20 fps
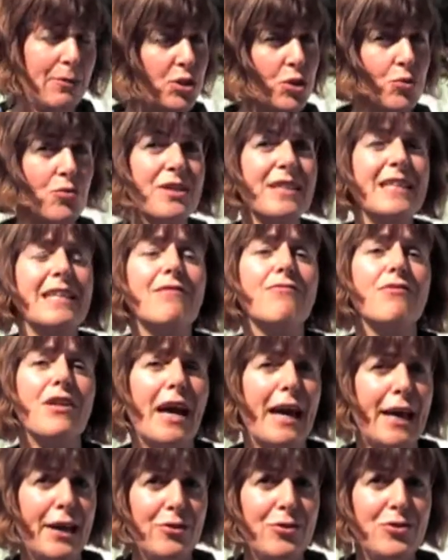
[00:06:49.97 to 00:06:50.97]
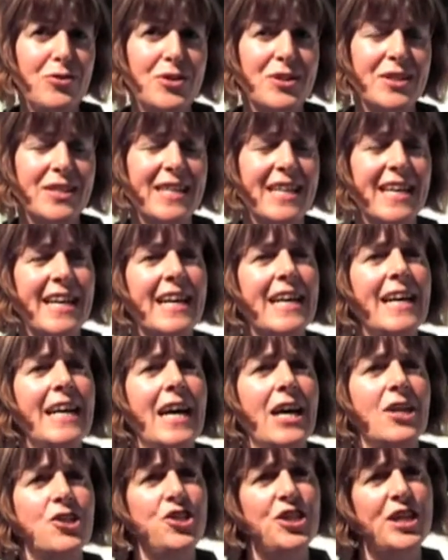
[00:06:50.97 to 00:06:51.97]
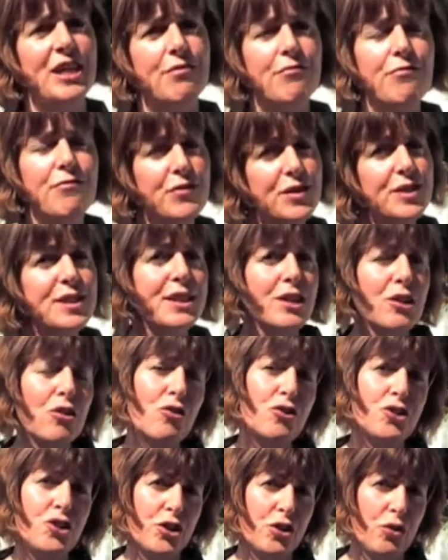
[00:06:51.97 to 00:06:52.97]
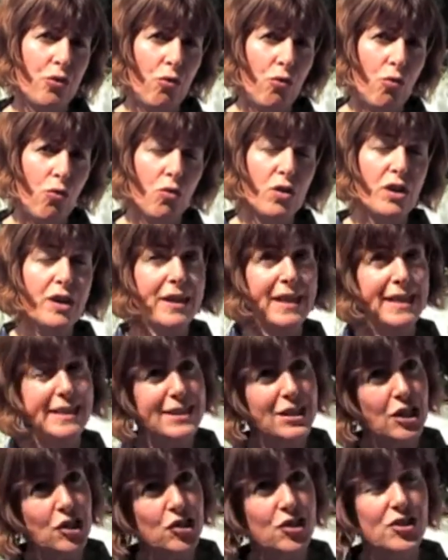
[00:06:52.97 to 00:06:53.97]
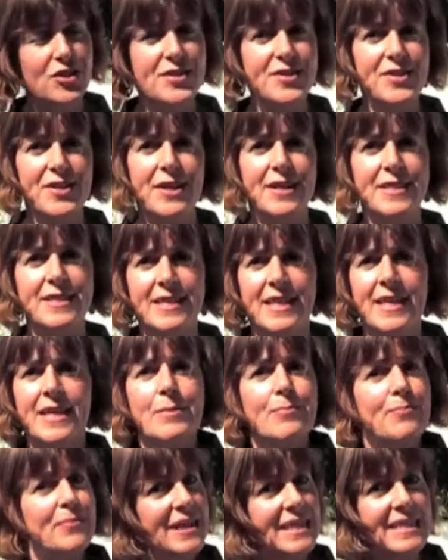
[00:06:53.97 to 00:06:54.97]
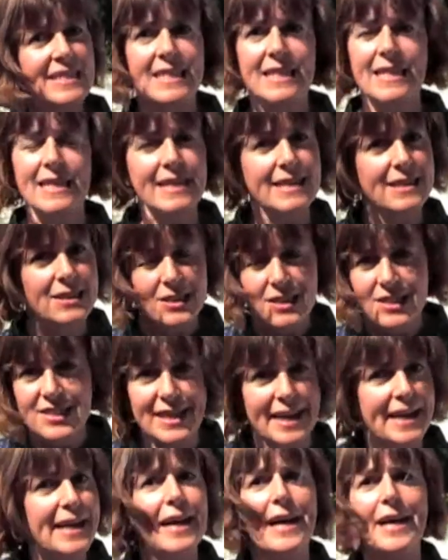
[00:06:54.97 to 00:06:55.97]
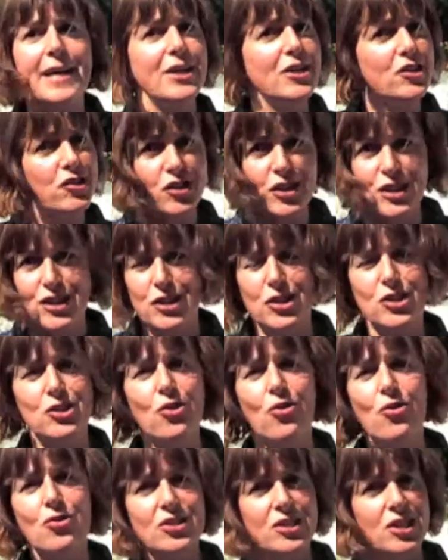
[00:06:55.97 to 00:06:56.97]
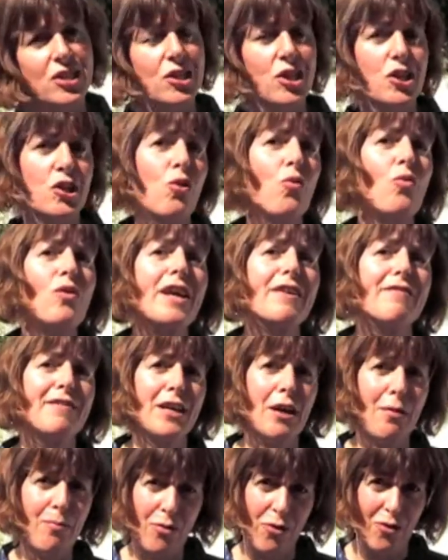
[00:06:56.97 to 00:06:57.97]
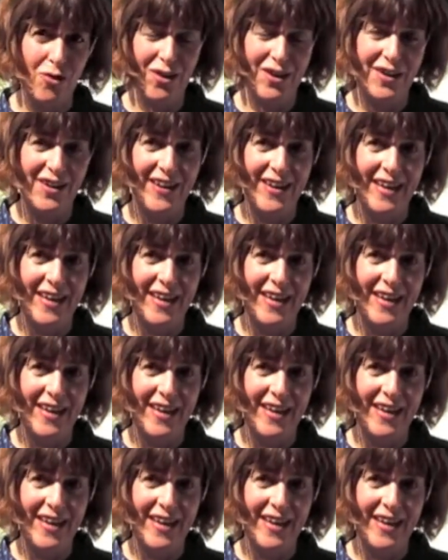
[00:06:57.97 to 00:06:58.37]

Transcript: She wouldn't leave the house, and she had physiological conditions that basically psychiatrists and doctors had all given up on.